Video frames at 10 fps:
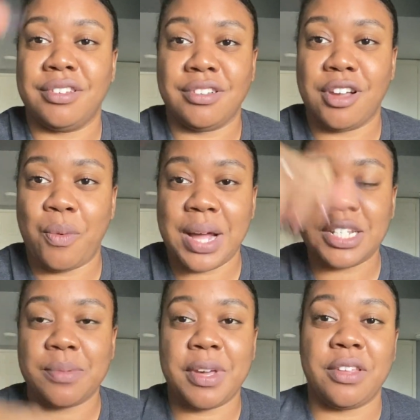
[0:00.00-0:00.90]
go watch
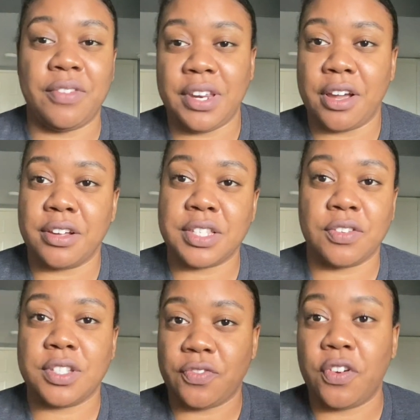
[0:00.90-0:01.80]
some other videos
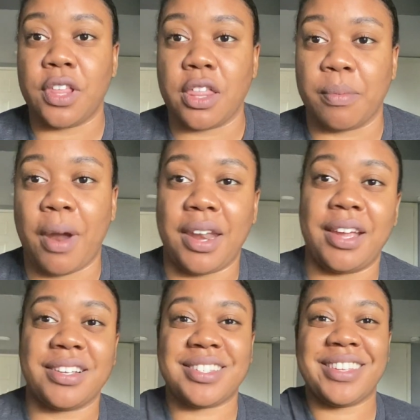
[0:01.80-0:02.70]
for the other
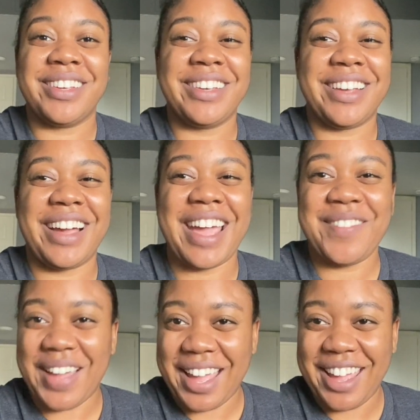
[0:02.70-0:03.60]
products. Okay,
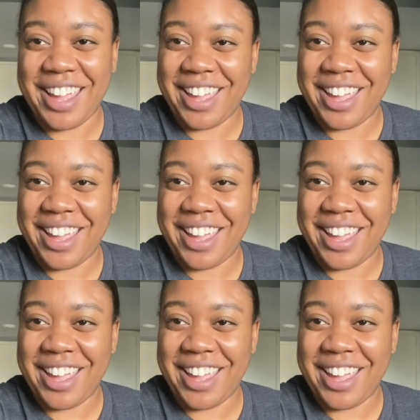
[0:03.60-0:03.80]
bye.